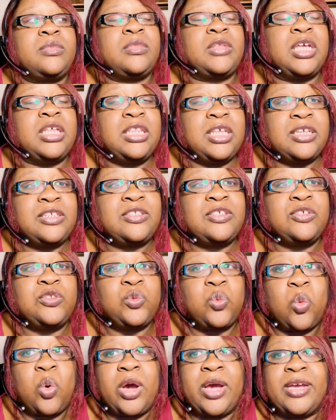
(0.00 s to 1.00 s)
this
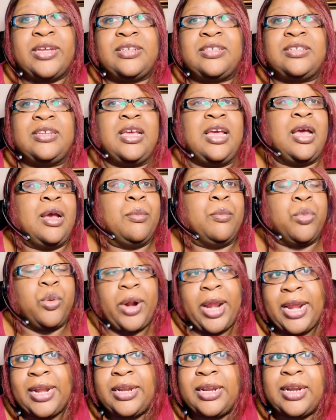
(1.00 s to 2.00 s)
is what
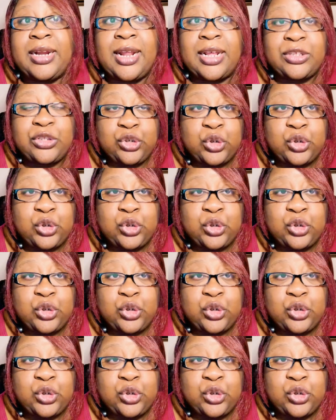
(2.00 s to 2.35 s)
Brandon has